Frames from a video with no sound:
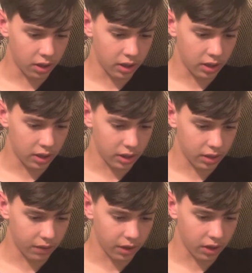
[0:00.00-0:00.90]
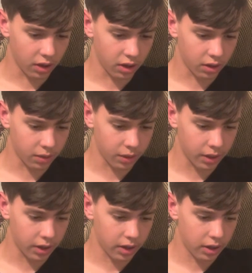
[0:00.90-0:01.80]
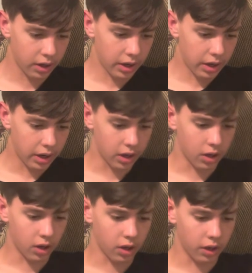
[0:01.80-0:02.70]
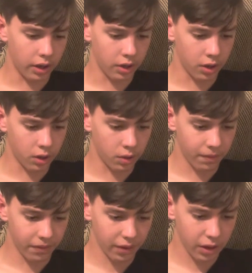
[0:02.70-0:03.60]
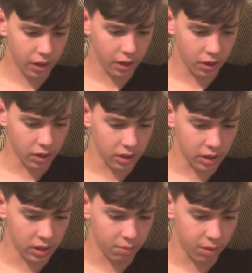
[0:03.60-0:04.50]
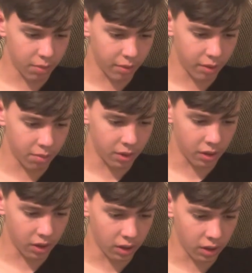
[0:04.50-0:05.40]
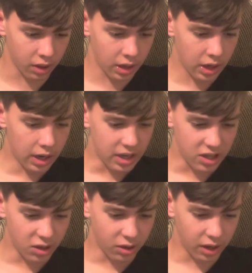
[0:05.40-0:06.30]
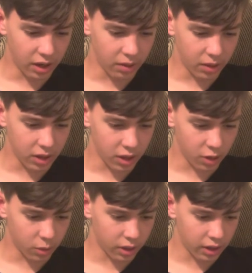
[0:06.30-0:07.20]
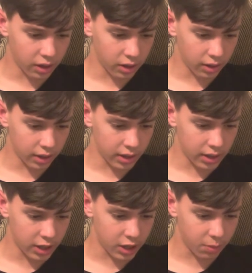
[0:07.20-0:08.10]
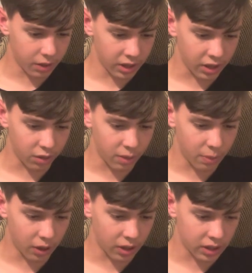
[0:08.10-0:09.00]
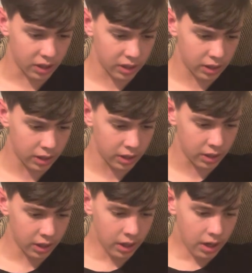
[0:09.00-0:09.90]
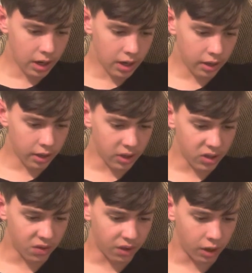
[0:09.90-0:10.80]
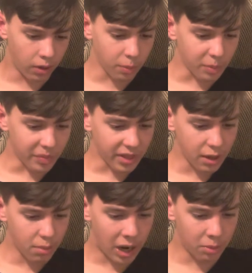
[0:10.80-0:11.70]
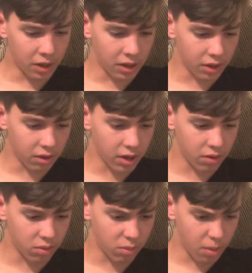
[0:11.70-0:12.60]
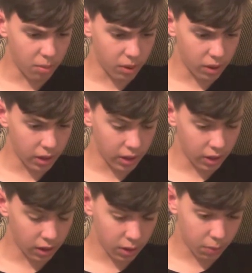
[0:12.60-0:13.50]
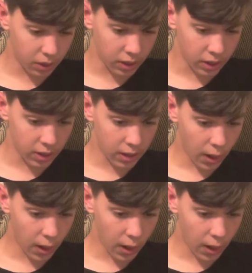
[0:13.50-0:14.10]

and a severe earthquake occur like no other since people had been on the earth. So great was the earthquake that the great city split into three parts and the cities of the nations fell. Babylon the Great was remembered in God's presence.